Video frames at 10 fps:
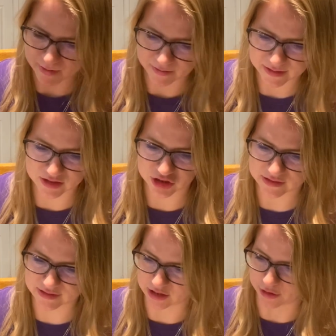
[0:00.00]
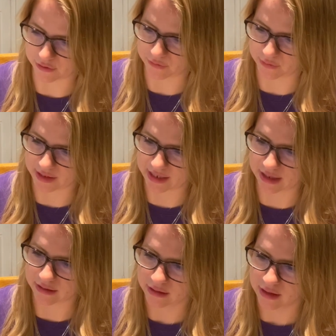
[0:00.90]
let's just start through it
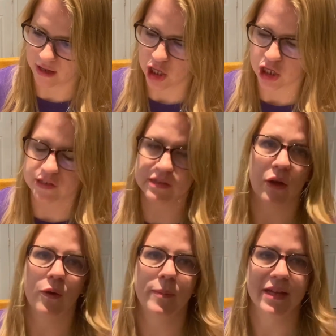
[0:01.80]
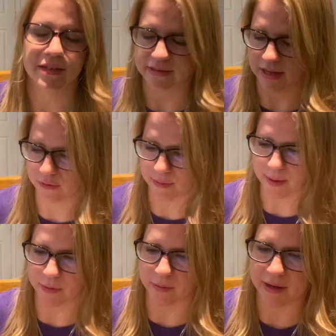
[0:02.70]
again. So, because I'll
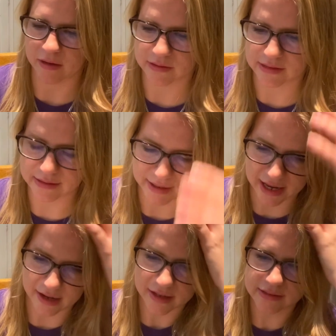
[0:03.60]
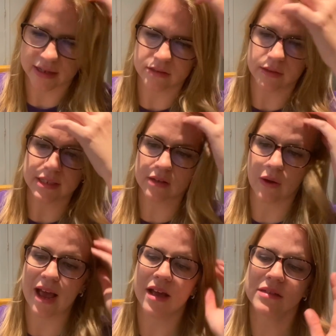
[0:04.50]
remember my notes in my head as I do it. So
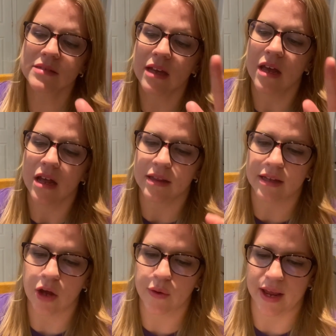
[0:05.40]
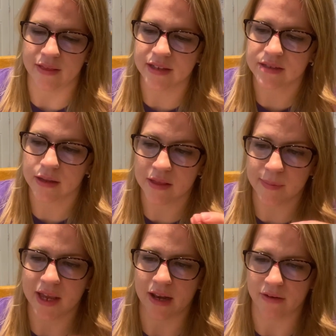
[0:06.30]
this in the
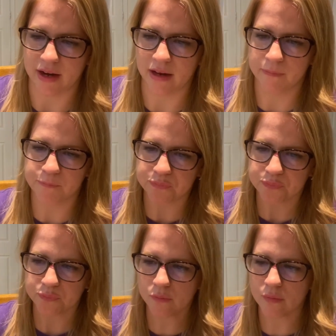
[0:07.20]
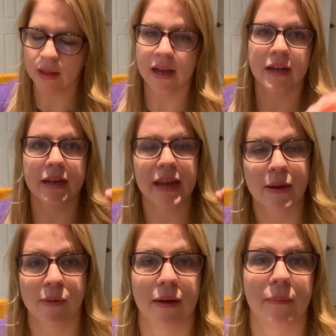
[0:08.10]
beginning, right?
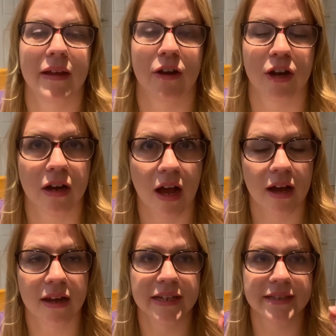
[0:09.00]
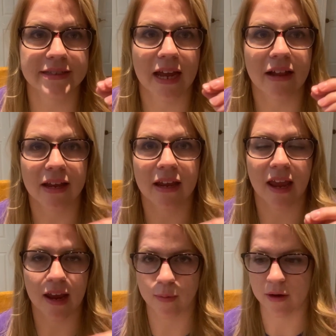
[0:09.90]
God is telling
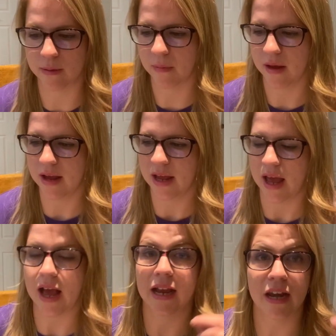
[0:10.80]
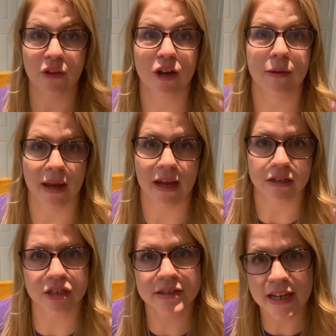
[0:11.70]
Abram another
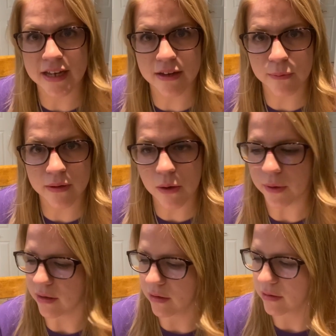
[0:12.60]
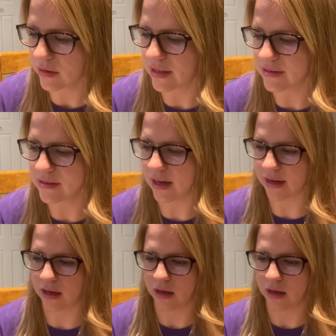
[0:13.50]
command, just like he did with Noah. He's like,